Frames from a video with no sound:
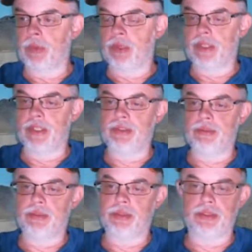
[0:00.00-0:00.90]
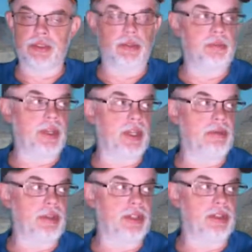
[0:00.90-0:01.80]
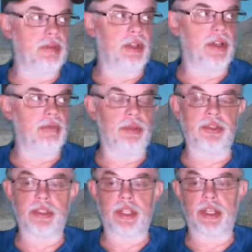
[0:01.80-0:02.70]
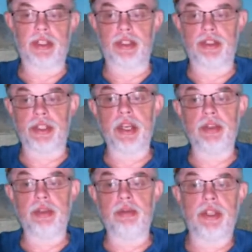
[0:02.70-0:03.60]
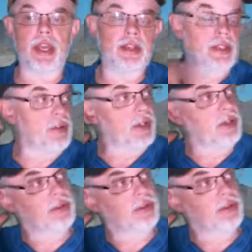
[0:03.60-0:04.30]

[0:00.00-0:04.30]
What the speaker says: But this was the main reason we left. But she, like I said, she had 2 attacks out in